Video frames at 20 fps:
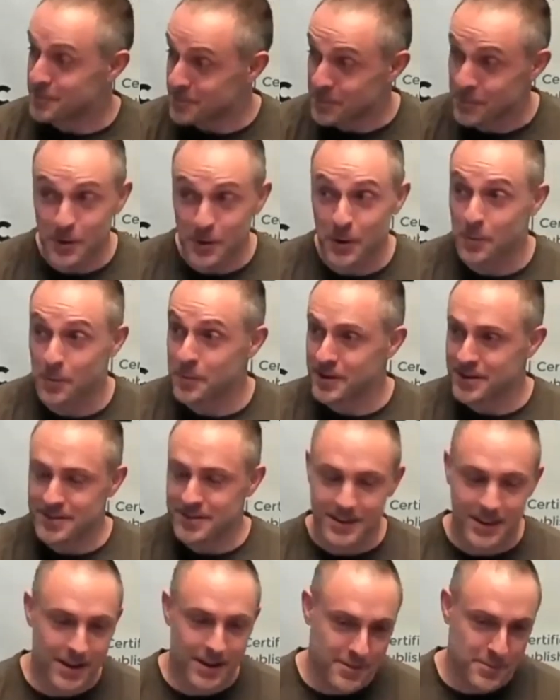We're hoping
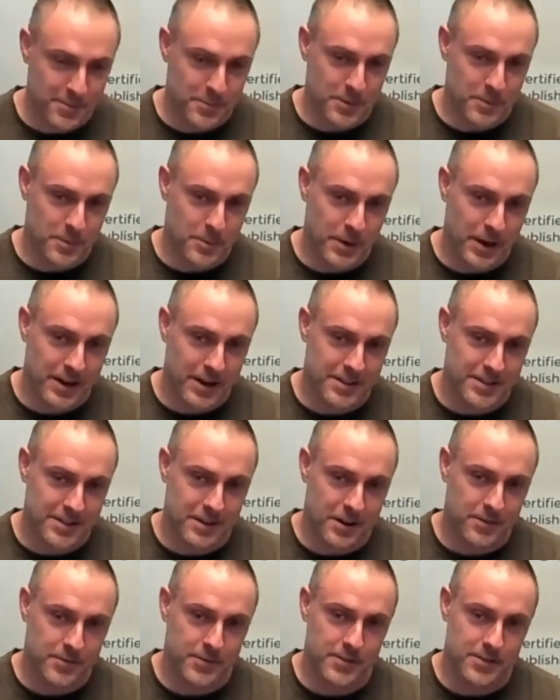to have some people back in the
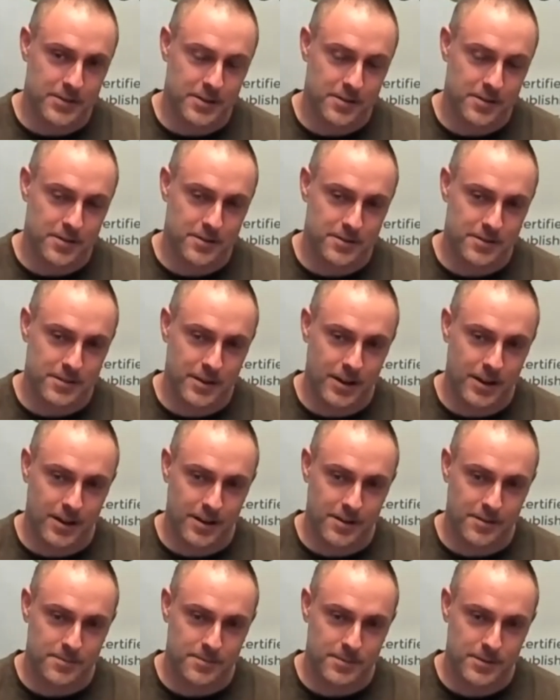office here
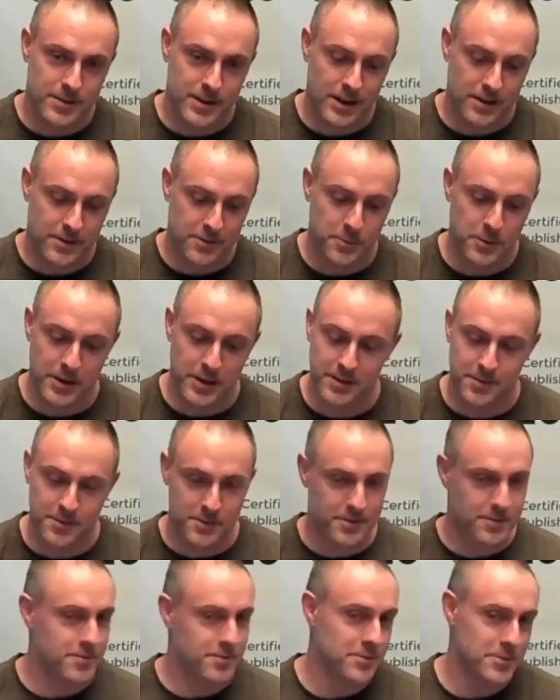next week. We're
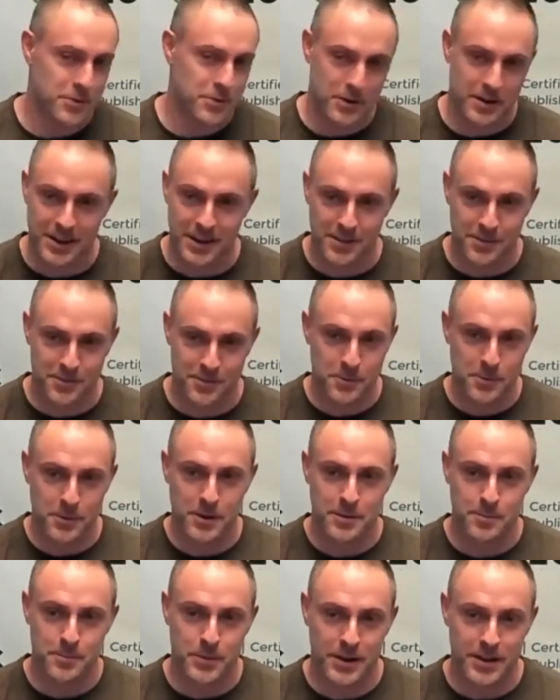just trying to get through
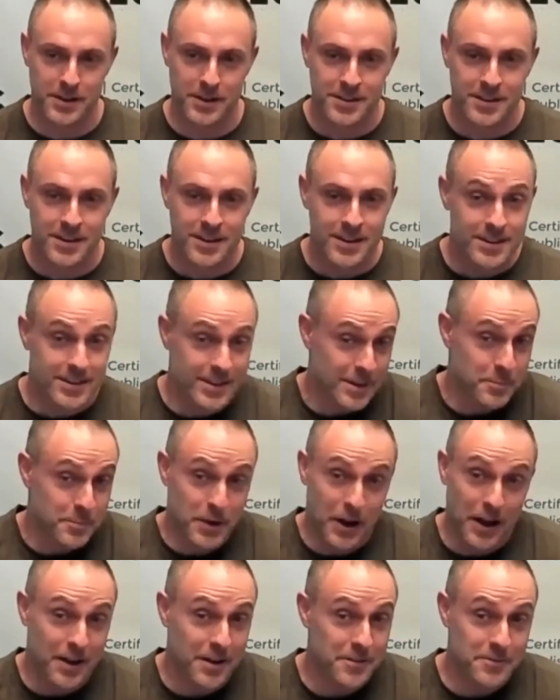it, but keep an
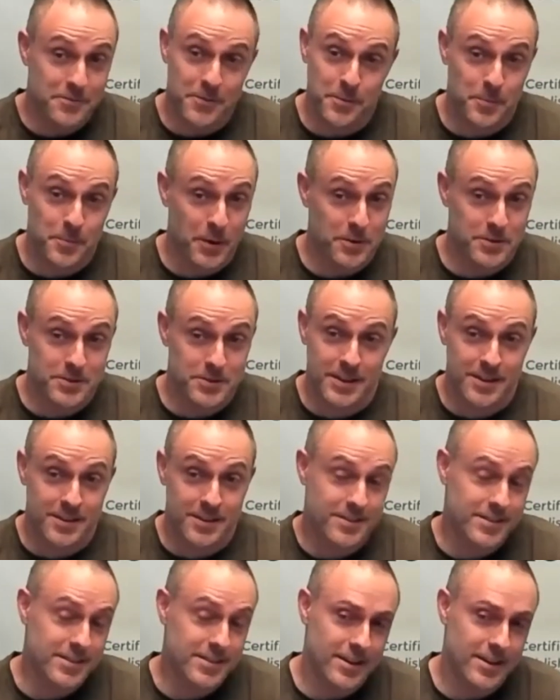eye out for
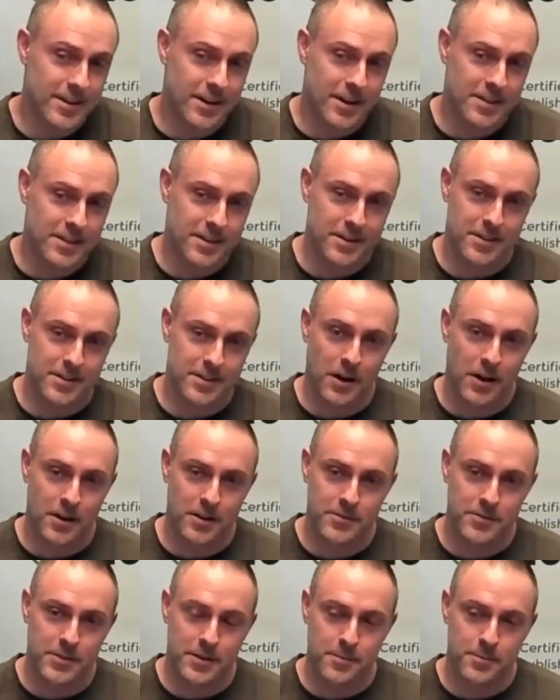postings, and I think a lot
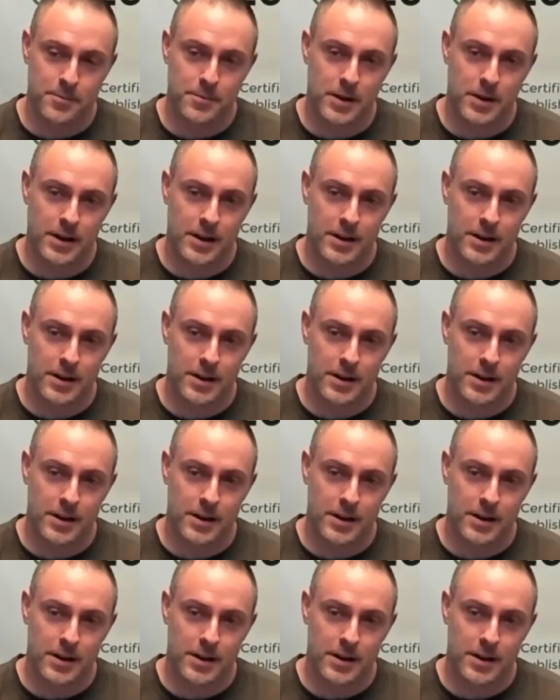of them